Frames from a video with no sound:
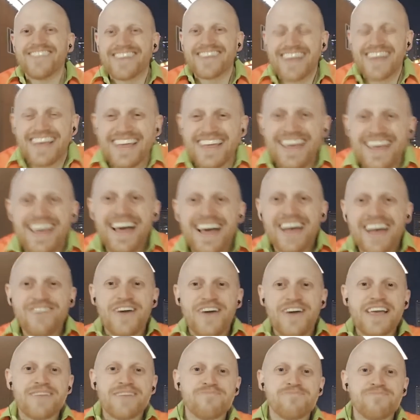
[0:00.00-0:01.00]
Like, if I
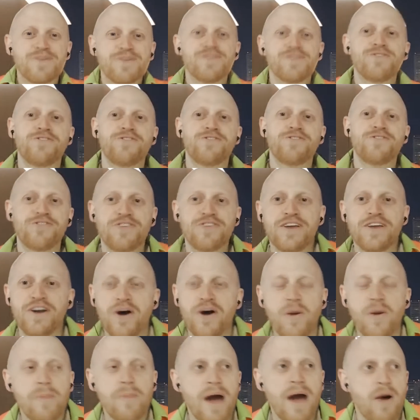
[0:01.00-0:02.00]
can produce, you know,
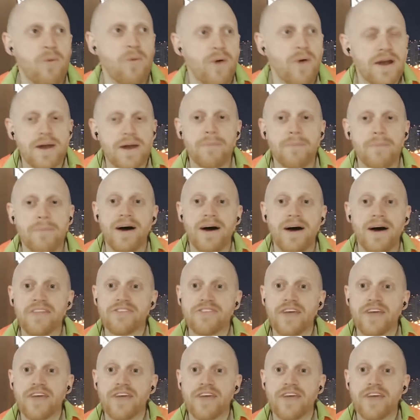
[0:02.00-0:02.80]
about one a month,